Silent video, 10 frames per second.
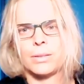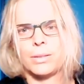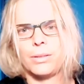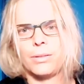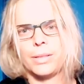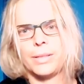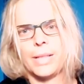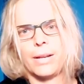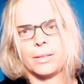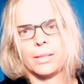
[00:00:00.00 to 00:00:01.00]
She knew the
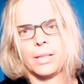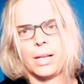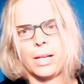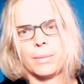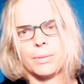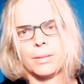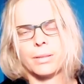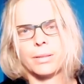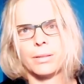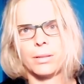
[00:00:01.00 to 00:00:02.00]
doubt the
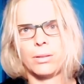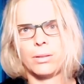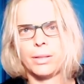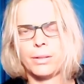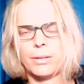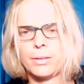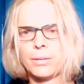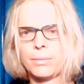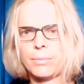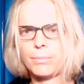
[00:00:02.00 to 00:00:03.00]
cops, the lawyers,